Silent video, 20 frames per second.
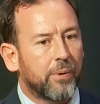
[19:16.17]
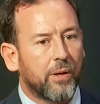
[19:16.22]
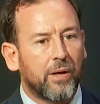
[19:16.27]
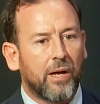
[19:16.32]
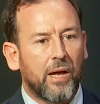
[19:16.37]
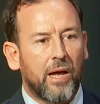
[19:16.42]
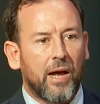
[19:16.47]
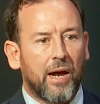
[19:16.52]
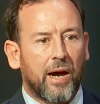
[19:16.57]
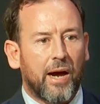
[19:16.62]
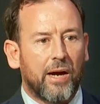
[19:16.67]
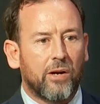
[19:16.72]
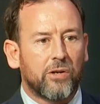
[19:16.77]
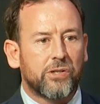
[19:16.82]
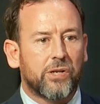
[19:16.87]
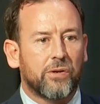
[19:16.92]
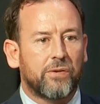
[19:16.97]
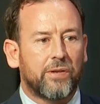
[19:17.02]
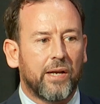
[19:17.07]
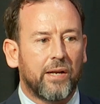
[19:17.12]
But I
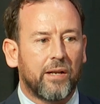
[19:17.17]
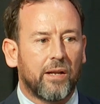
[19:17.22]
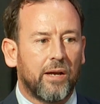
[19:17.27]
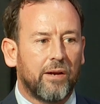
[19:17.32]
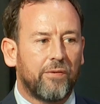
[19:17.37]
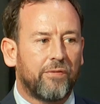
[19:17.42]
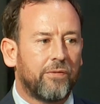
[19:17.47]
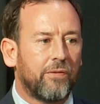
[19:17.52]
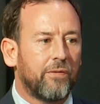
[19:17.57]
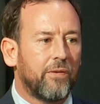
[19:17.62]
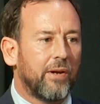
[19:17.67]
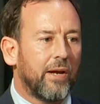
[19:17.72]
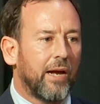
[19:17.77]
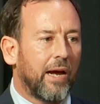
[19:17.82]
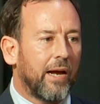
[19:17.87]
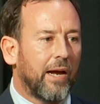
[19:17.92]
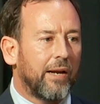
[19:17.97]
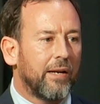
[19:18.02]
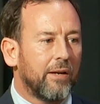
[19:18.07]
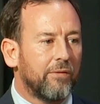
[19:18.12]
also think that if
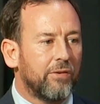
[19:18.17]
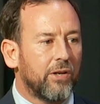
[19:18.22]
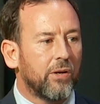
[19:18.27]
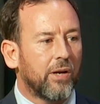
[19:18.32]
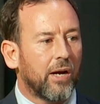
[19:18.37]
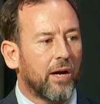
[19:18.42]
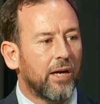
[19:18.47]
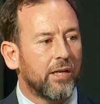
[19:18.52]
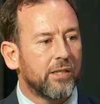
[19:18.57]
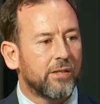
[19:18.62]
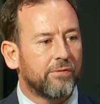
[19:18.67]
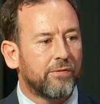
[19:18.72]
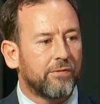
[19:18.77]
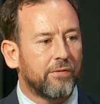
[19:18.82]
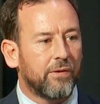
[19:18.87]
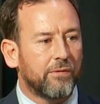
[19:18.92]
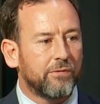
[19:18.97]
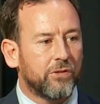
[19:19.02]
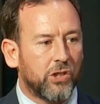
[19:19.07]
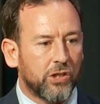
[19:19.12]
any of you guys have
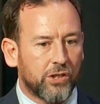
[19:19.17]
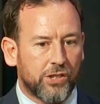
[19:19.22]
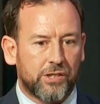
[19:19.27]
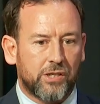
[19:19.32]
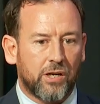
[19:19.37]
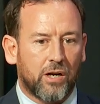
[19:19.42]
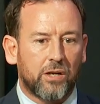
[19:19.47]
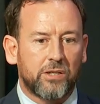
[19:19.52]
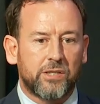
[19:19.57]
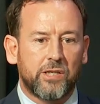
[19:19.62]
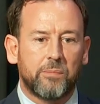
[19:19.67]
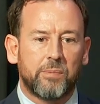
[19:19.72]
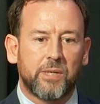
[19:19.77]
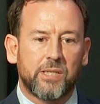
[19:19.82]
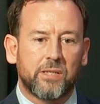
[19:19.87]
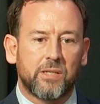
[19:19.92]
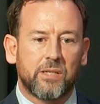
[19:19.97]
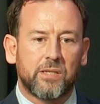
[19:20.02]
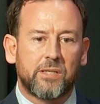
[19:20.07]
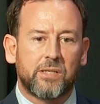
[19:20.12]
just started a
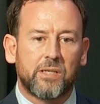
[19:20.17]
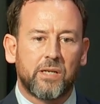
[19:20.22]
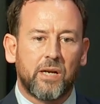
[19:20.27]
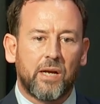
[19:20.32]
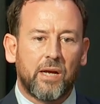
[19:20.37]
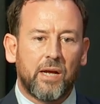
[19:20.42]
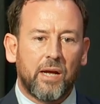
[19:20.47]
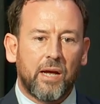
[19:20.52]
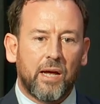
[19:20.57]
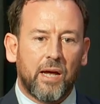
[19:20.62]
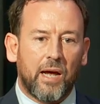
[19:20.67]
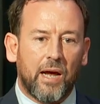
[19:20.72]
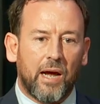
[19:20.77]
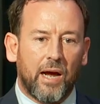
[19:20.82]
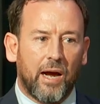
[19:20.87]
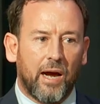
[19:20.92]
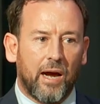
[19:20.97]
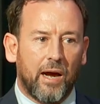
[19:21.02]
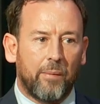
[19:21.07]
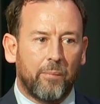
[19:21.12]
business,
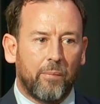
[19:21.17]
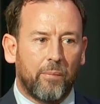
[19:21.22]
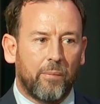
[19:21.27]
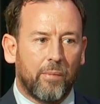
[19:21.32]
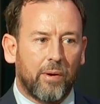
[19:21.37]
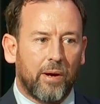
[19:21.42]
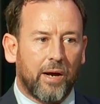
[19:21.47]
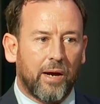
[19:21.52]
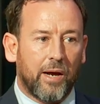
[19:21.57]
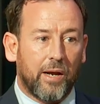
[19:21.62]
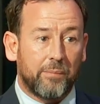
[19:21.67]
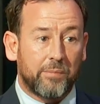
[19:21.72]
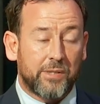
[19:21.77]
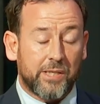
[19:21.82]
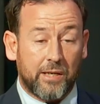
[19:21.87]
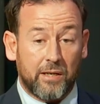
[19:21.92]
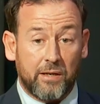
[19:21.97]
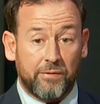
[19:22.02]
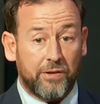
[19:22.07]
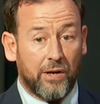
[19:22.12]
and in
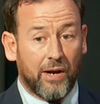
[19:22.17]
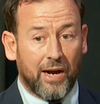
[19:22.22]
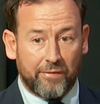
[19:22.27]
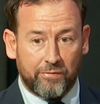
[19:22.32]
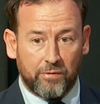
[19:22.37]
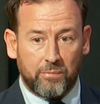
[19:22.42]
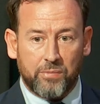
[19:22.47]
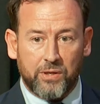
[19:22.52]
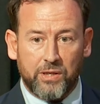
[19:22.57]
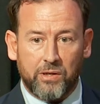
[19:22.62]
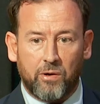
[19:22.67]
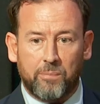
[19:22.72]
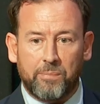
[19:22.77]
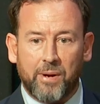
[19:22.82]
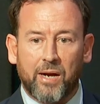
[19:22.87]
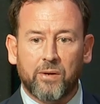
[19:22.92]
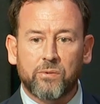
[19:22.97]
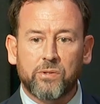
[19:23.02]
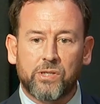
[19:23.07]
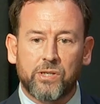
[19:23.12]
particular if you haven't, but you're
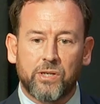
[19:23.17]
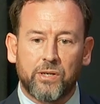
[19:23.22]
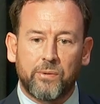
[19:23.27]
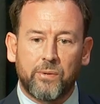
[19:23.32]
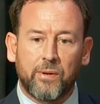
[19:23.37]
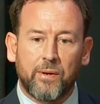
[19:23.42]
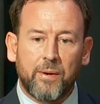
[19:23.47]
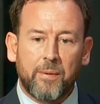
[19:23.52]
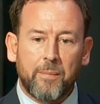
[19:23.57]
about to,